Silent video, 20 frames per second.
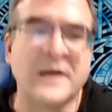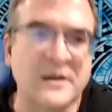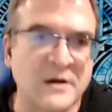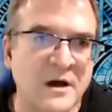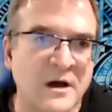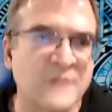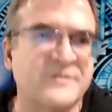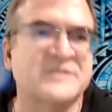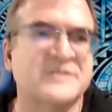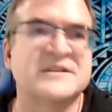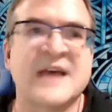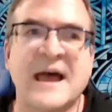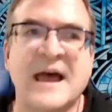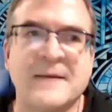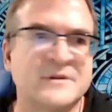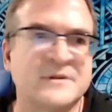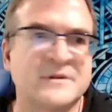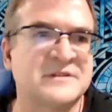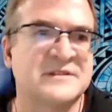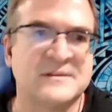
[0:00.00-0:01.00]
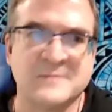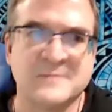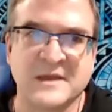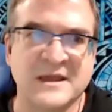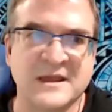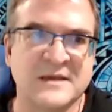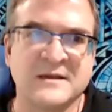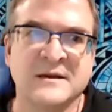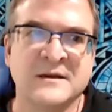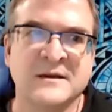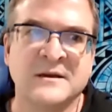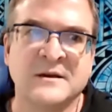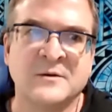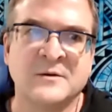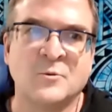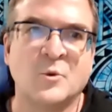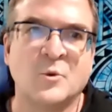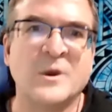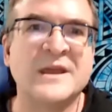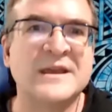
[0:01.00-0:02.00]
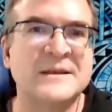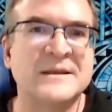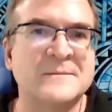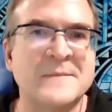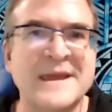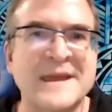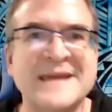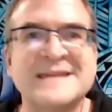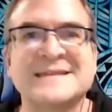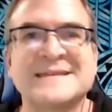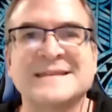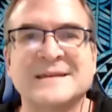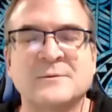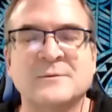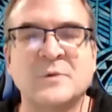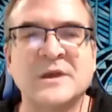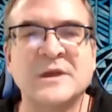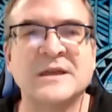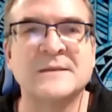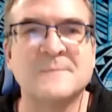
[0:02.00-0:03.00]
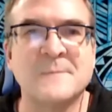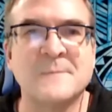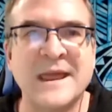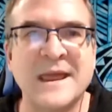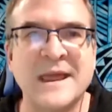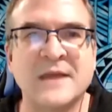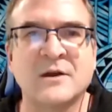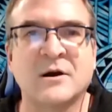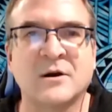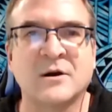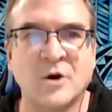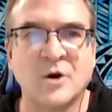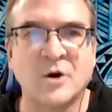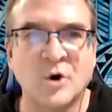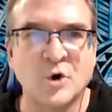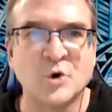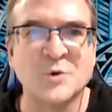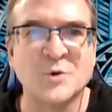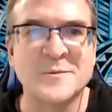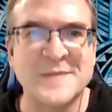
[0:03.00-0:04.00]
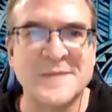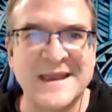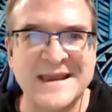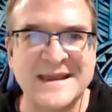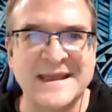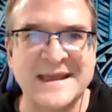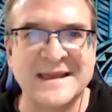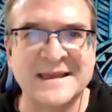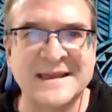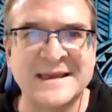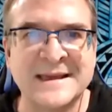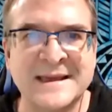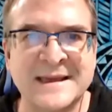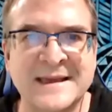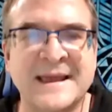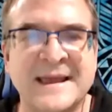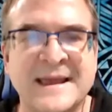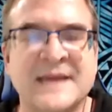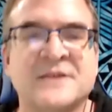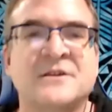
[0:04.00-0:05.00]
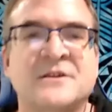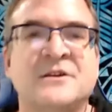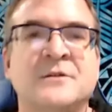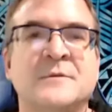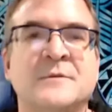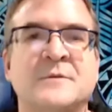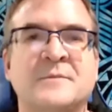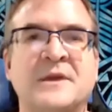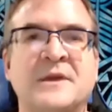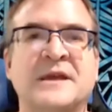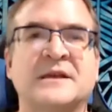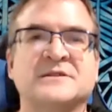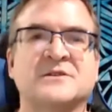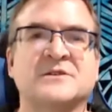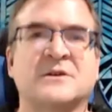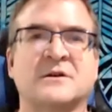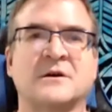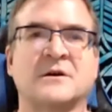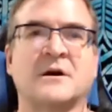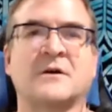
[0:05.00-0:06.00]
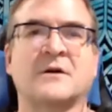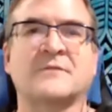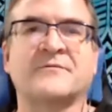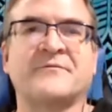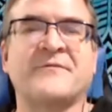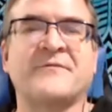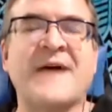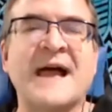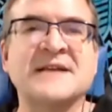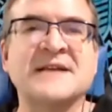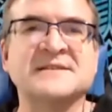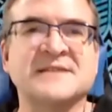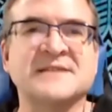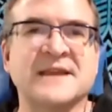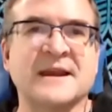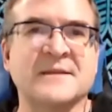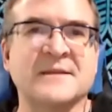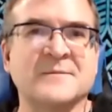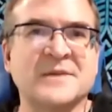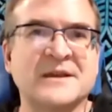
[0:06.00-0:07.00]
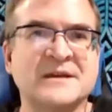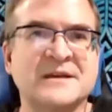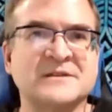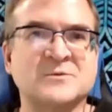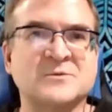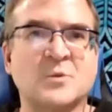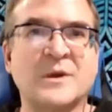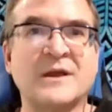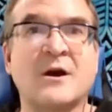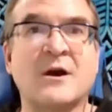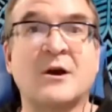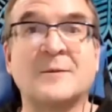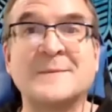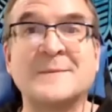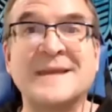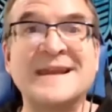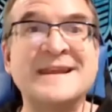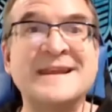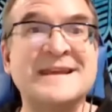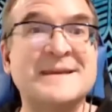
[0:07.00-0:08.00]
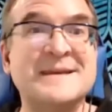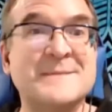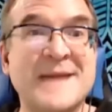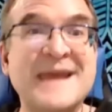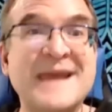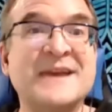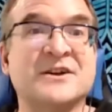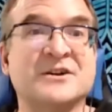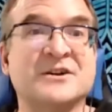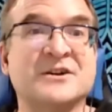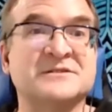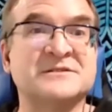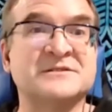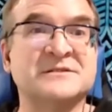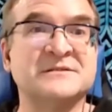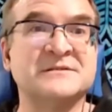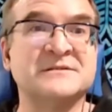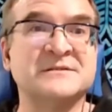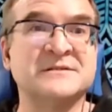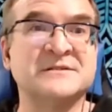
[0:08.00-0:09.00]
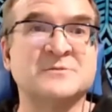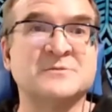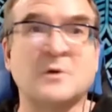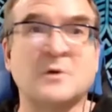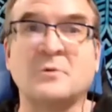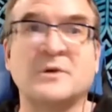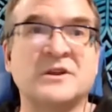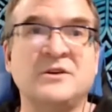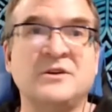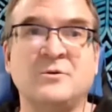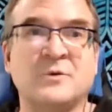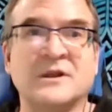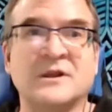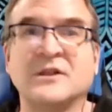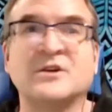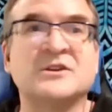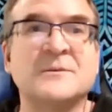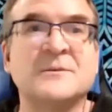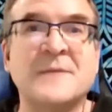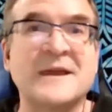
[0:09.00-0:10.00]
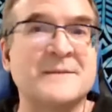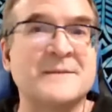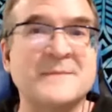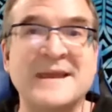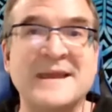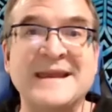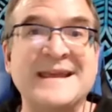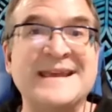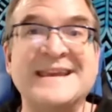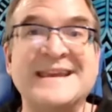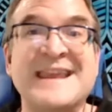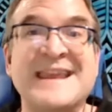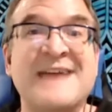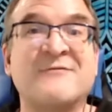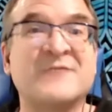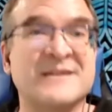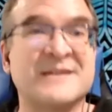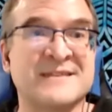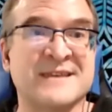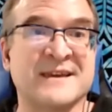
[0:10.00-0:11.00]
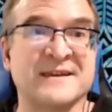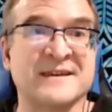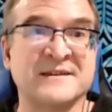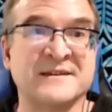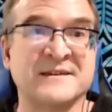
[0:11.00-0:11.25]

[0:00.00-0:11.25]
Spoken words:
God, this happened to me. We can make our own meaning. And human beings are fascinating, because we are meaning makers. It's what we do. We look to make meaning in everything.